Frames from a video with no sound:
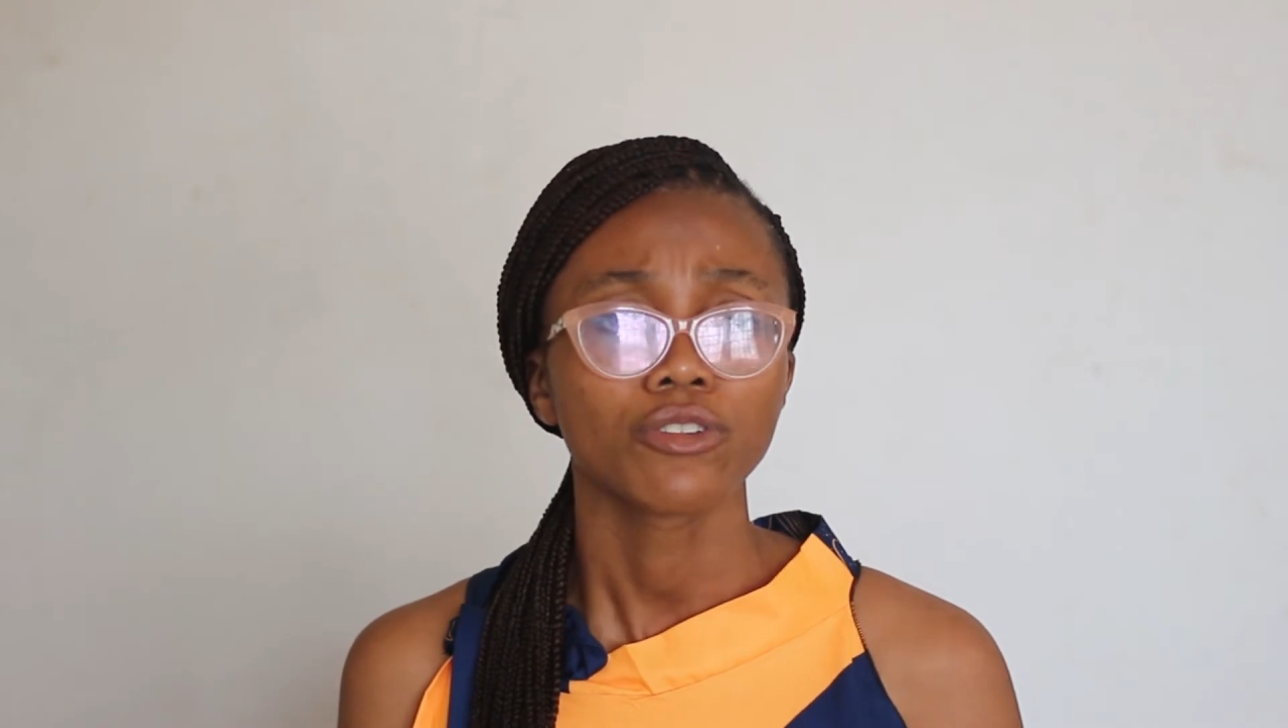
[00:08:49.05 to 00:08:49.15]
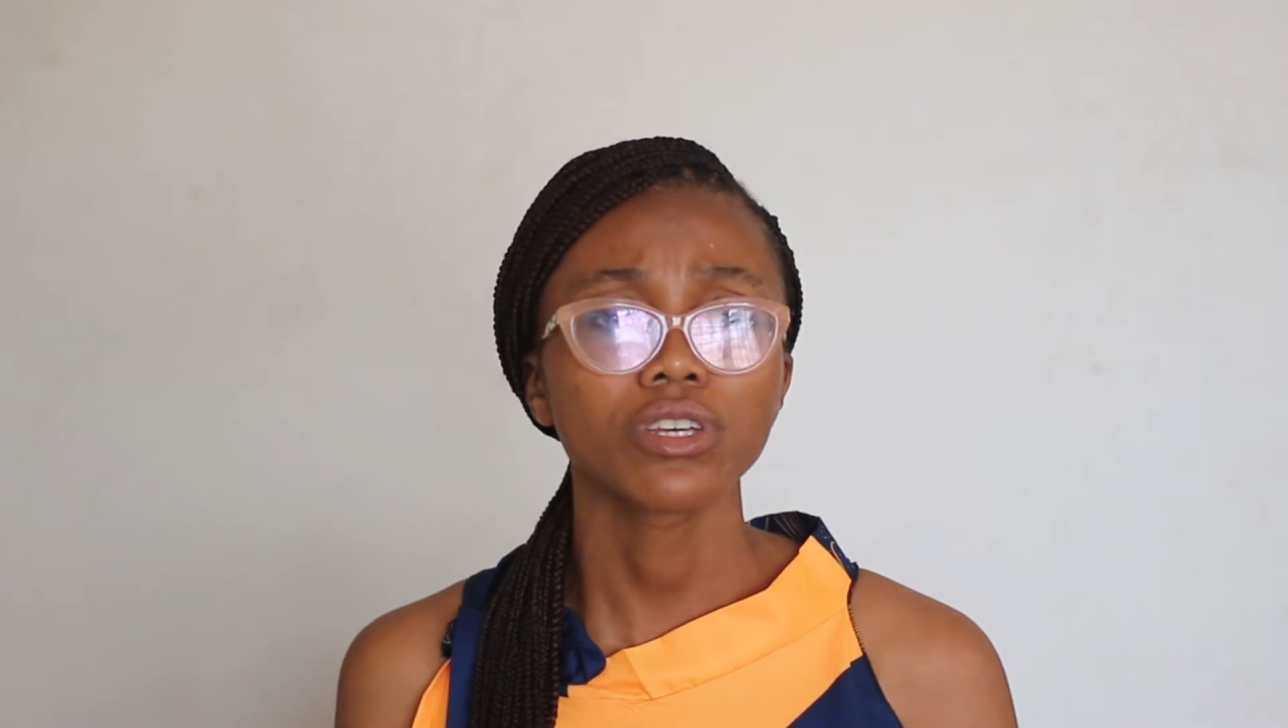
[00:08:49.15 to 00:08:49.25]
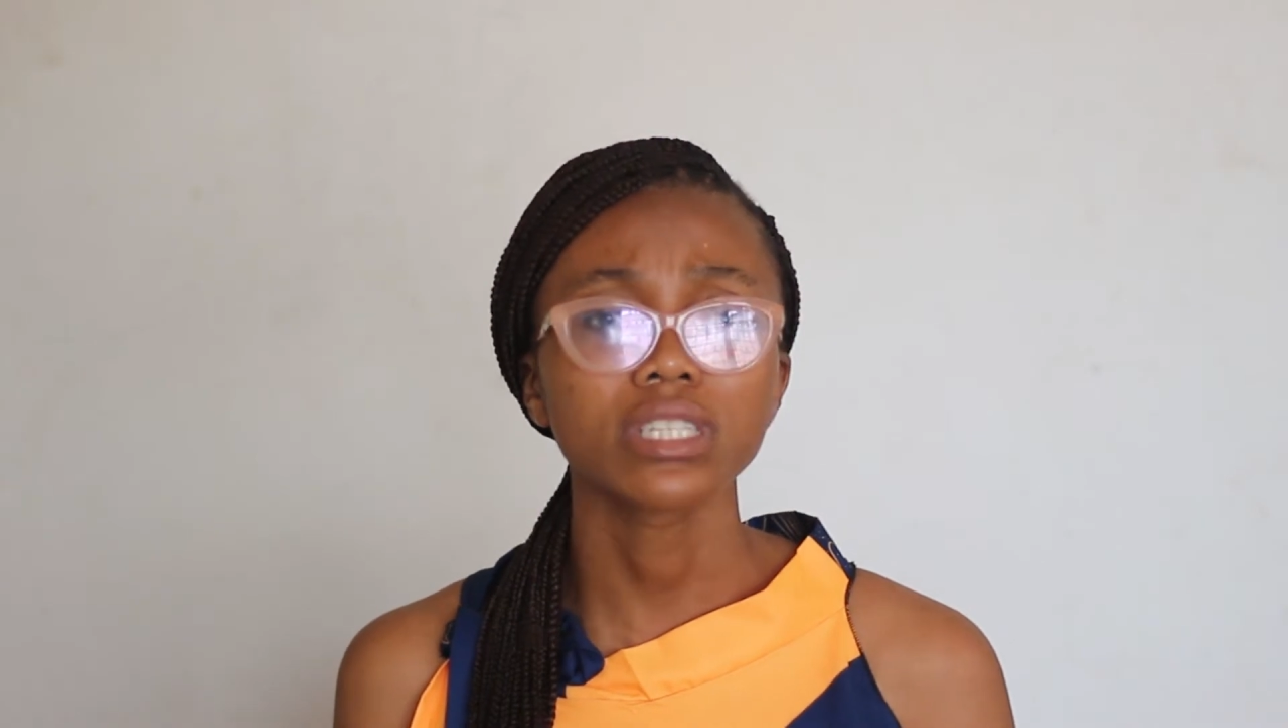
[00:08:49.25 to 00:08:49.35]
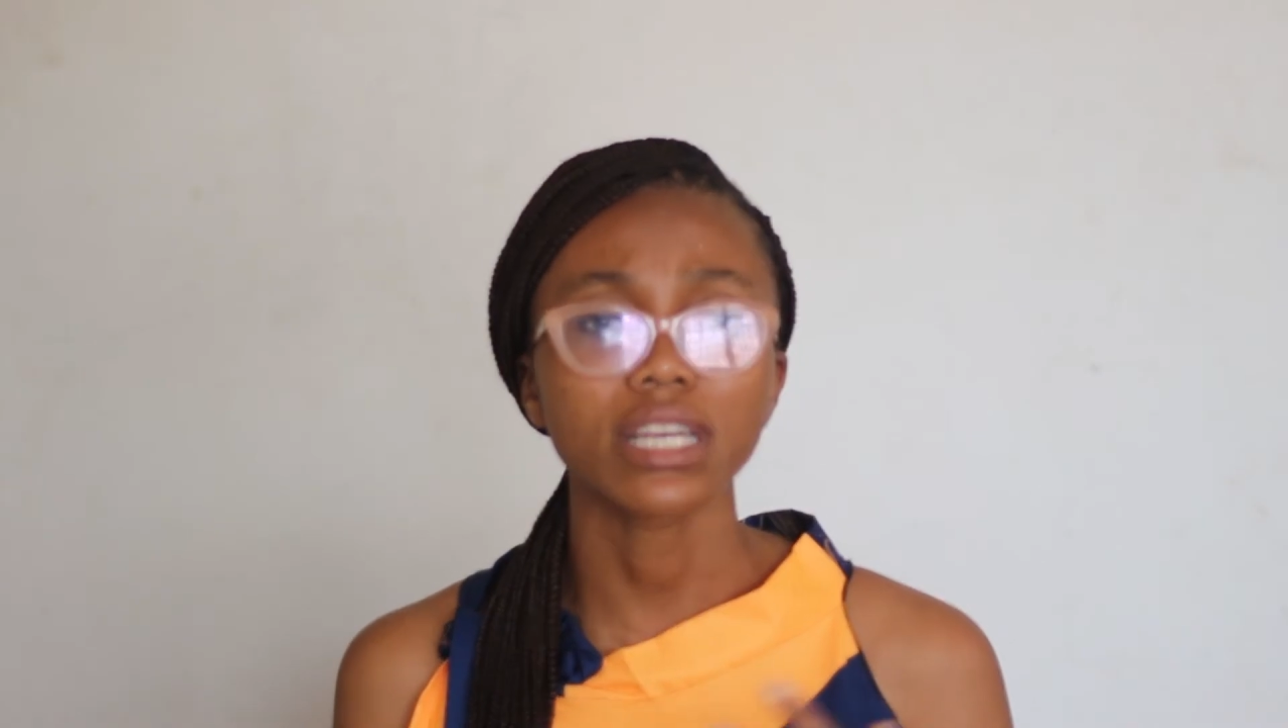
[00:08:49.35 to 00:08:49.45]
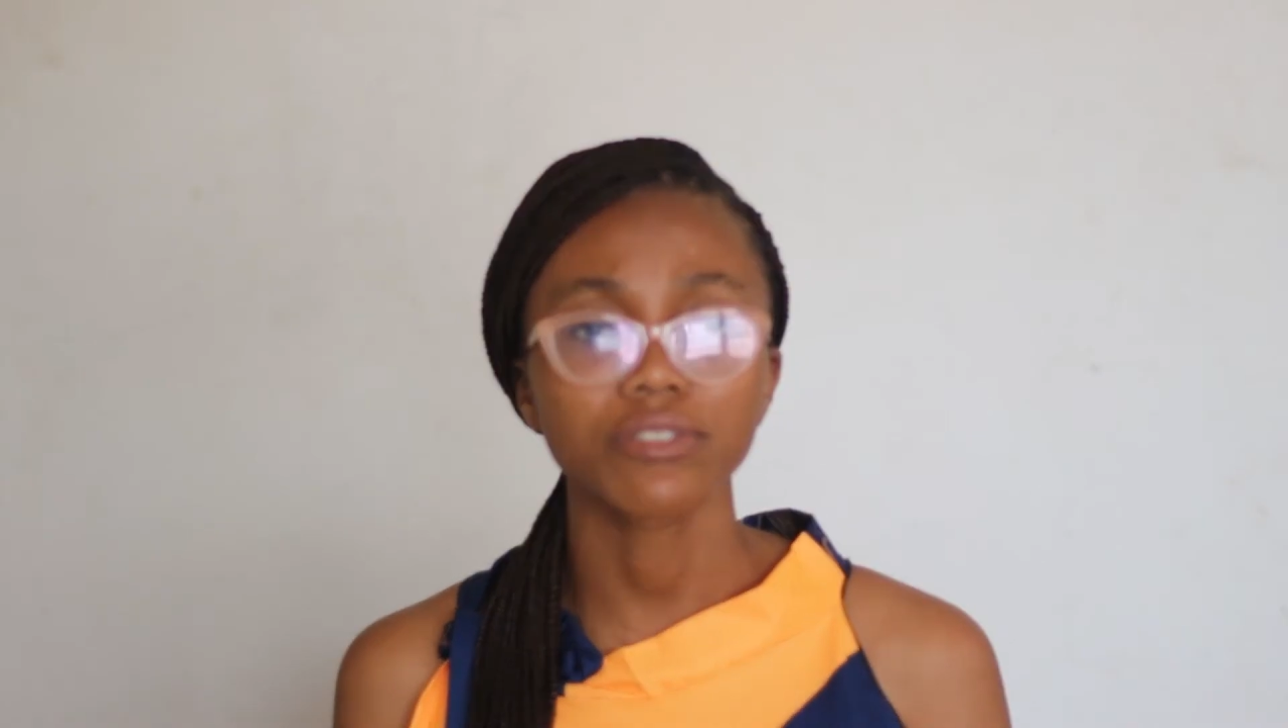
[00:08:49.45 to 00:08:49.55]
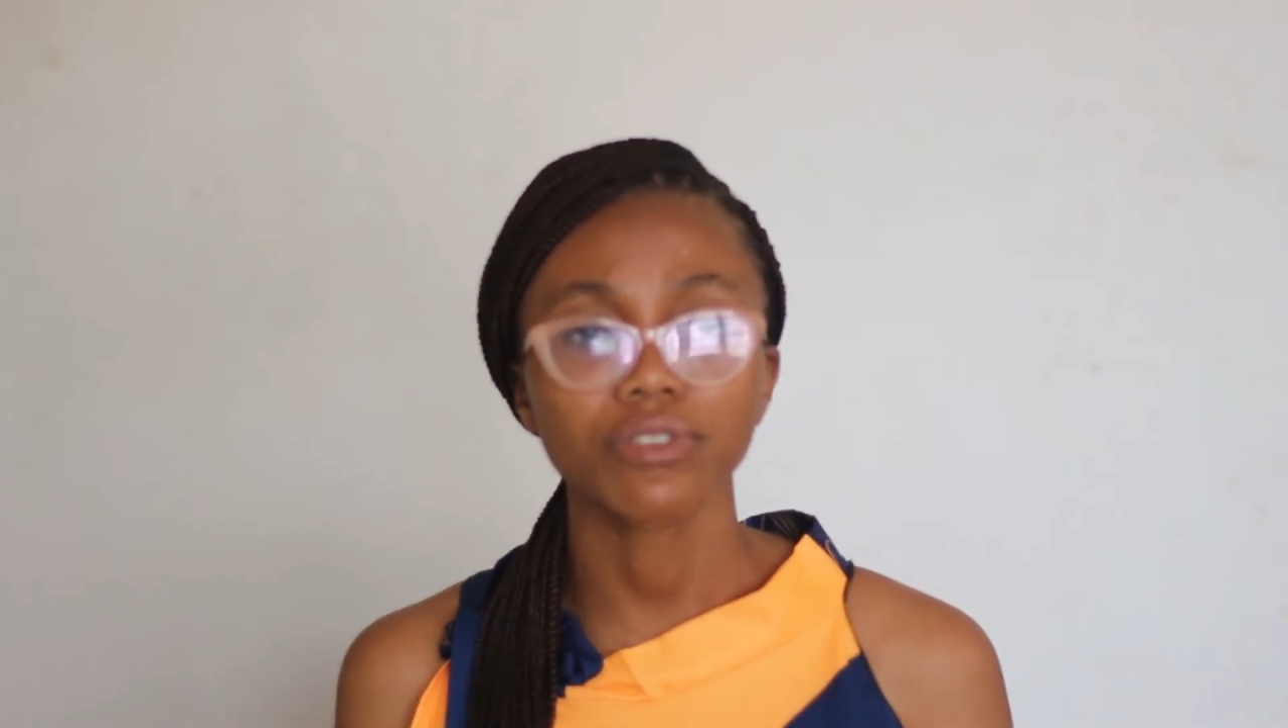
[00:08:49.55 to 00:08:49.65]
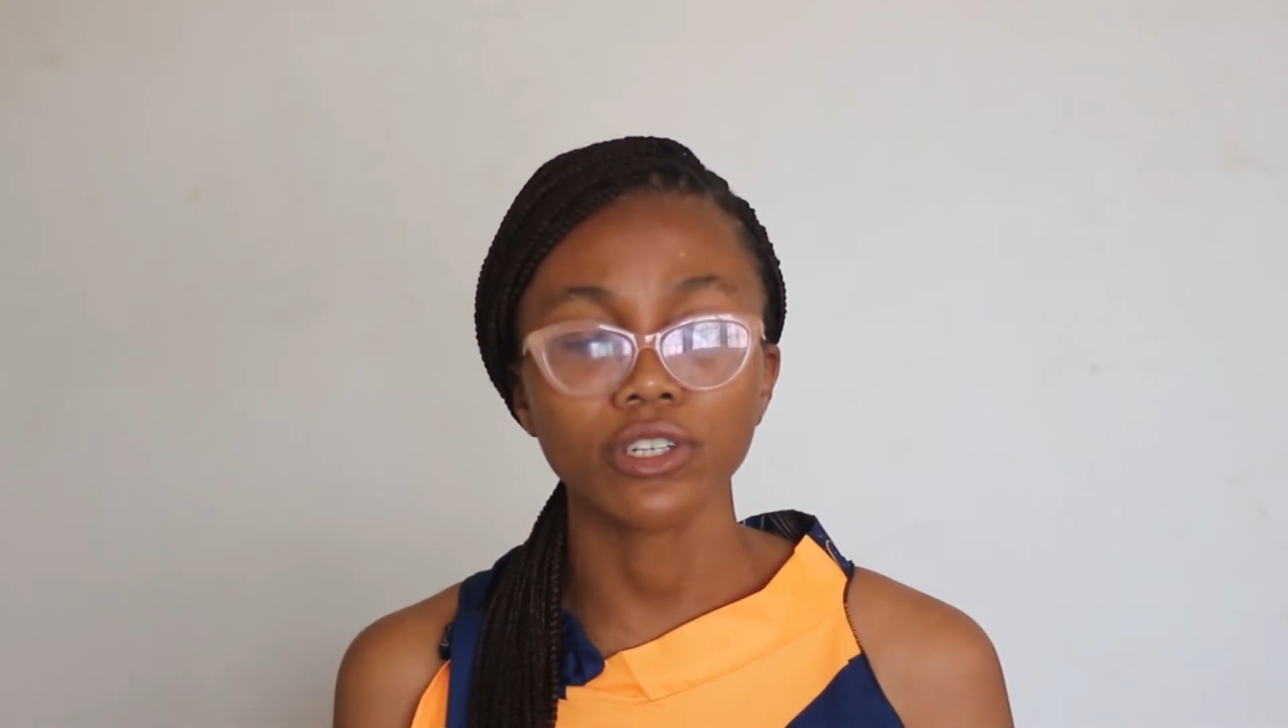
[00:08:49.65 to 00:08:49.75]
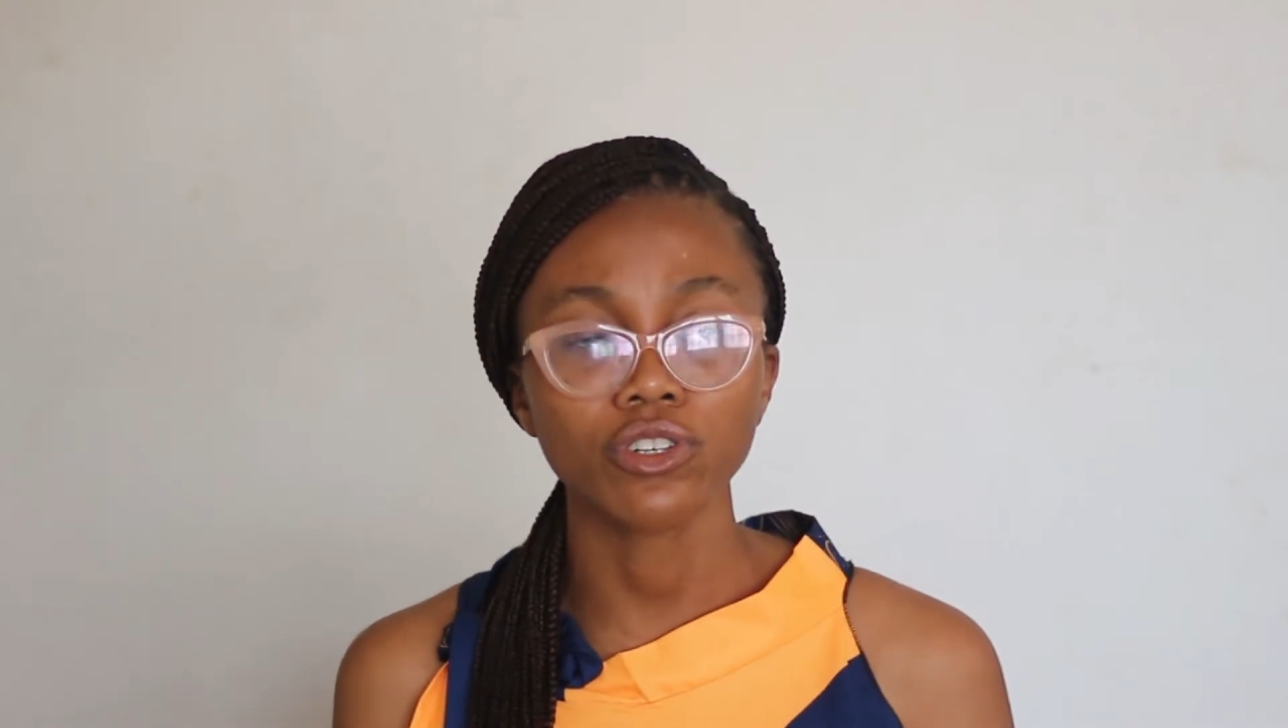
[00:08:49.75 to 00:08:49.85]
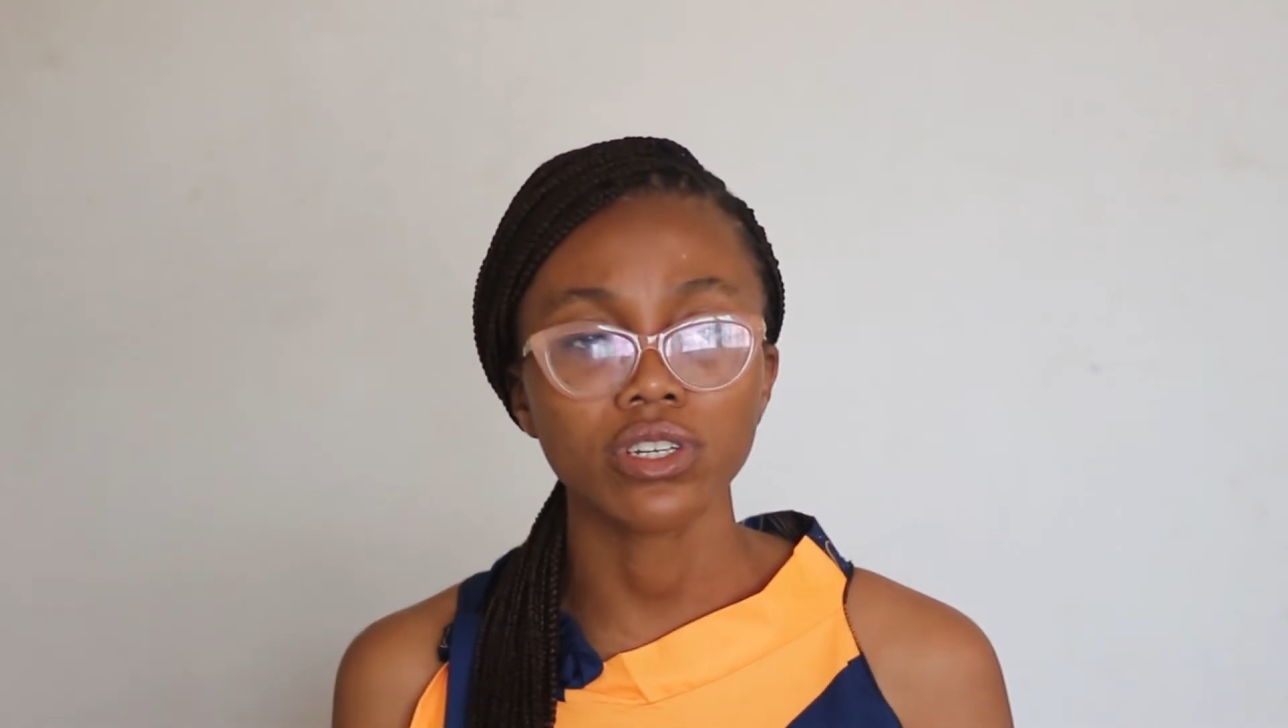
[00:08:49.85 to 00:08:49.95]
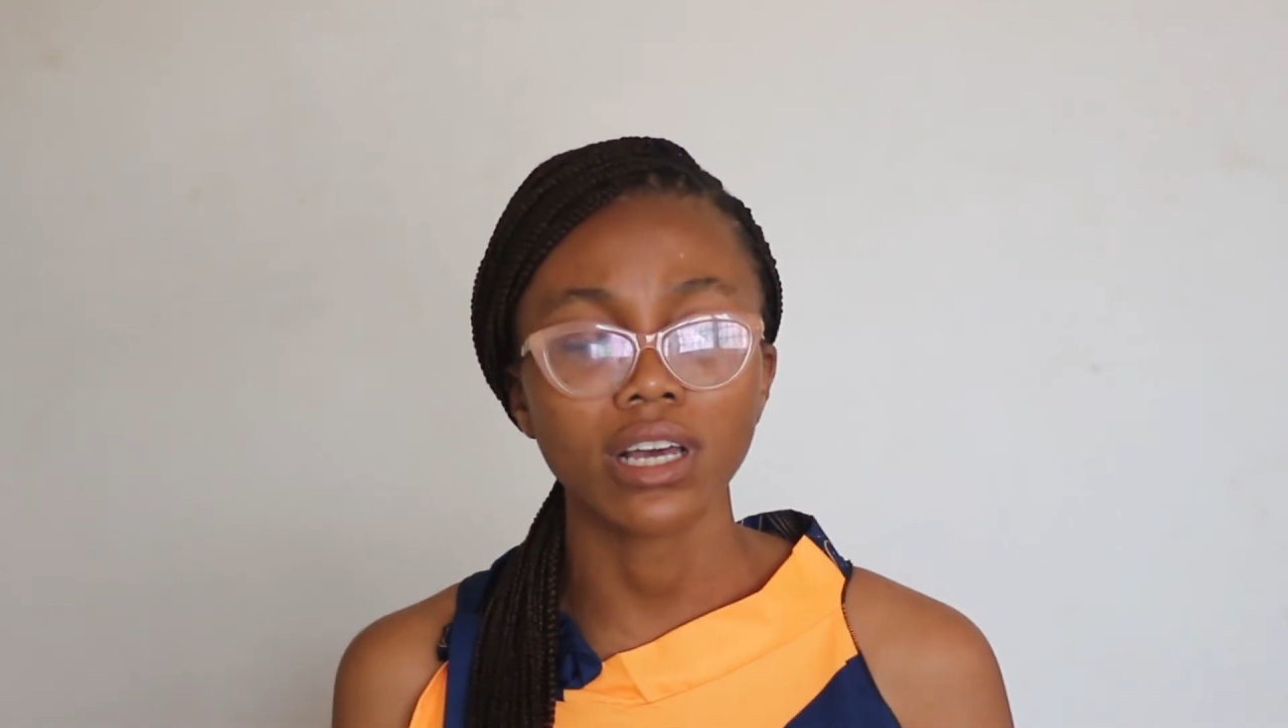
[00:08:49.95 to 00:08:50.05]
Those
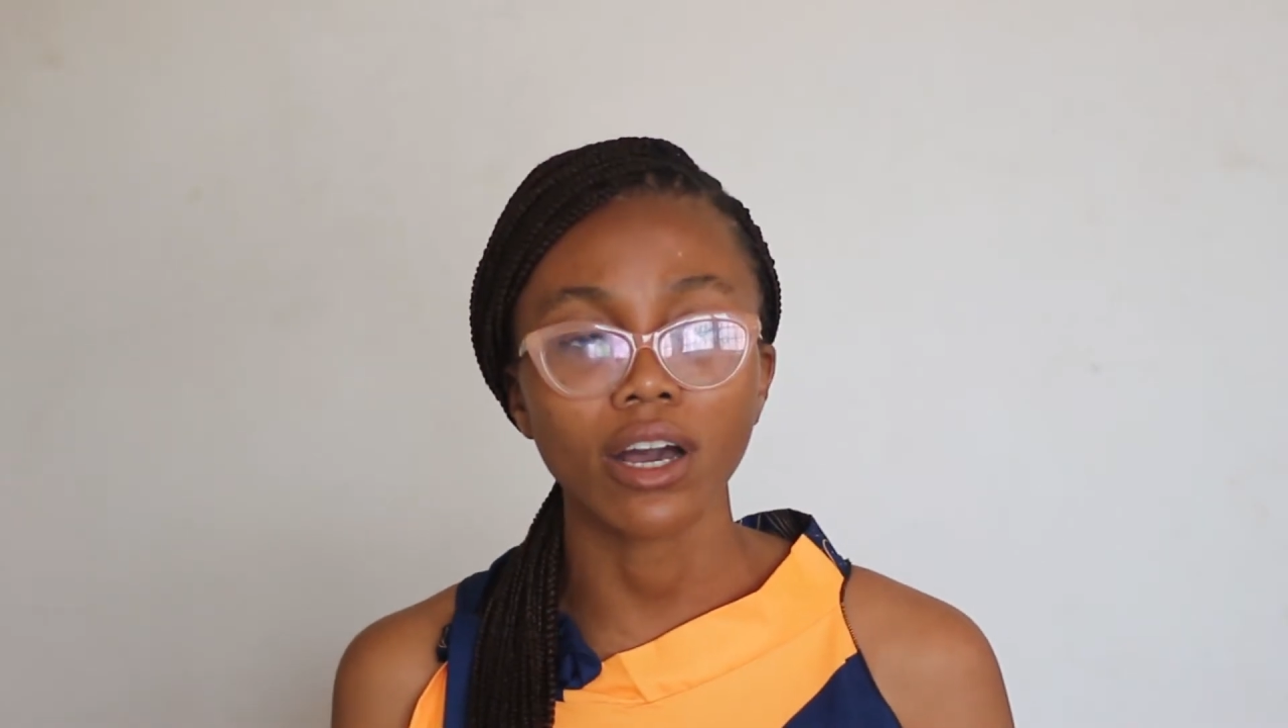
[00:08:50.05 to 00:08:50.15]
certifications,